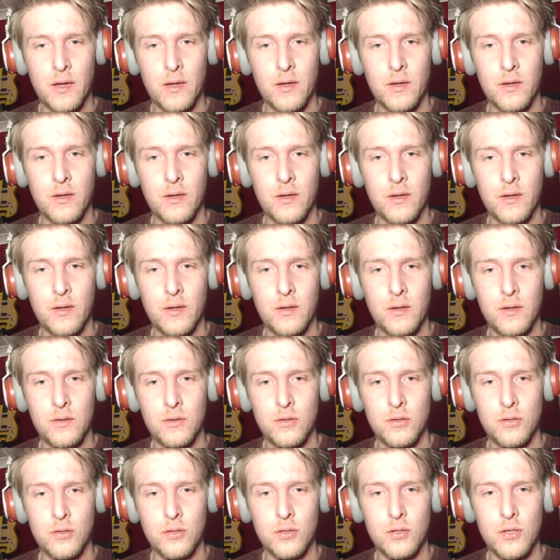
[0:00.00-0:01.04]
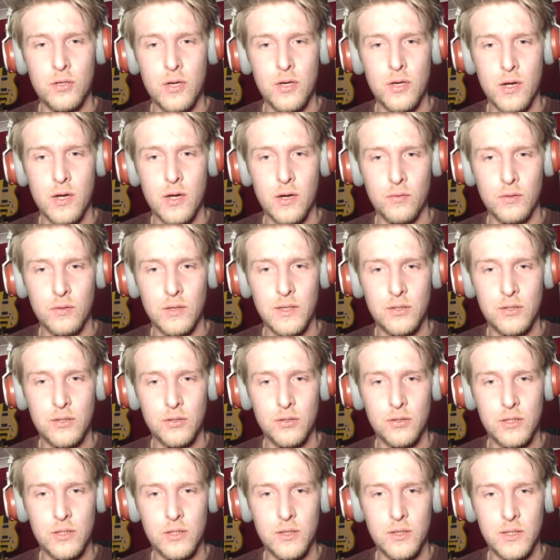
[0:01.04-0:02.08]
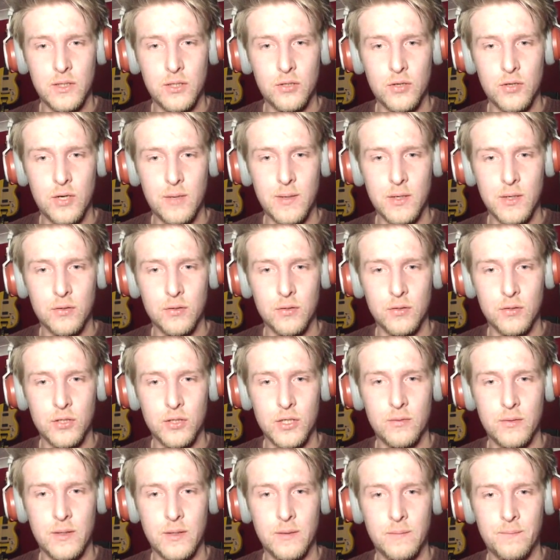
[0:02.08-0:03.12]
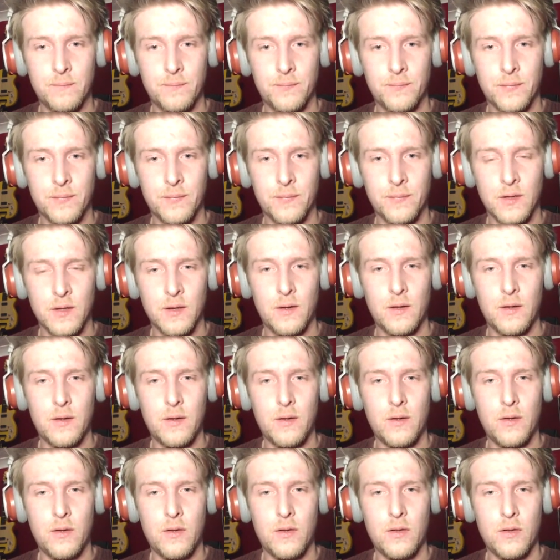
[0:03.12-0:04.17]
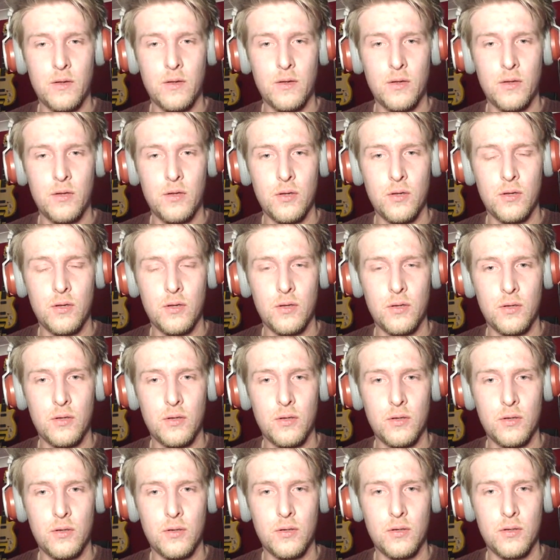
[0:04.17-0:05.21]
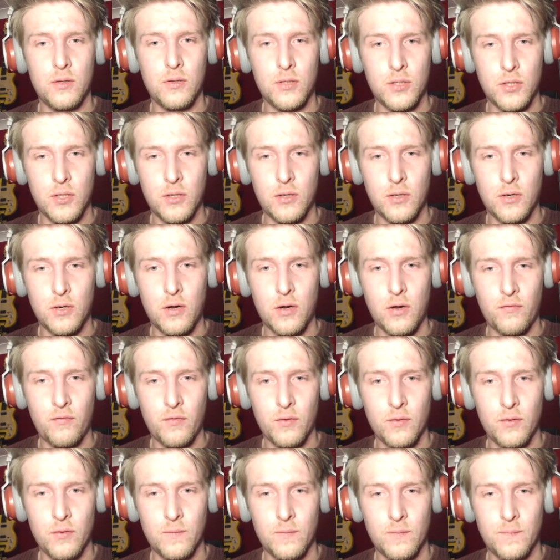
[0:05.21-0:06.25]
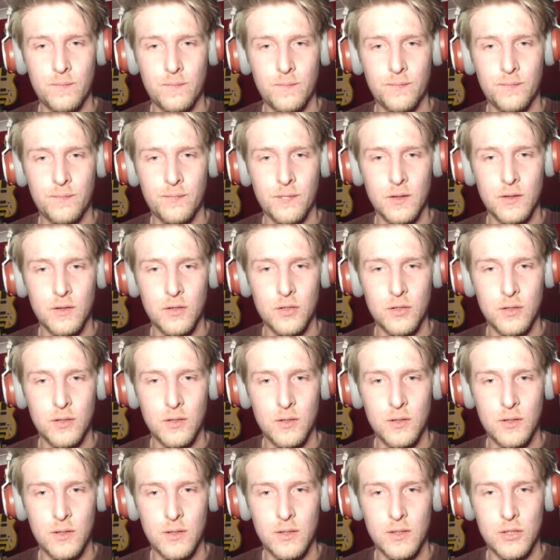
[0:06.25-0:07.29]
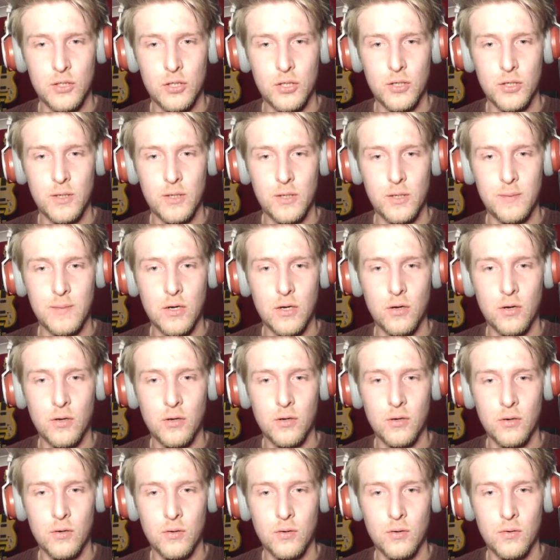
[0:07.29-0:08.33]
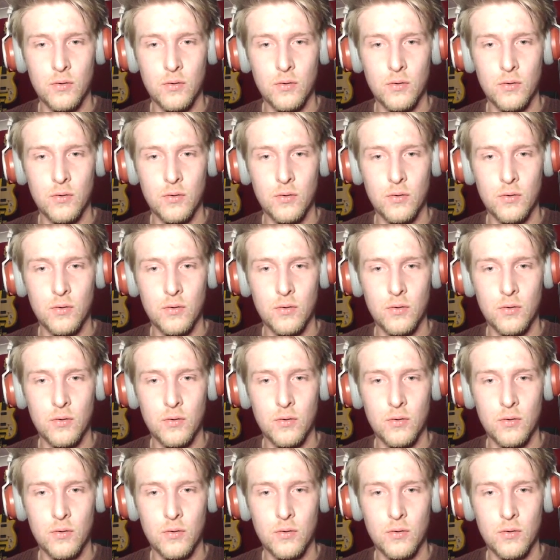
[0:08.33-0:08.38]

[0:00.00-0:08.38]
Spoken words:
No. Let's just turn this straight back on, shall we? Turn off. Let's turn it back on.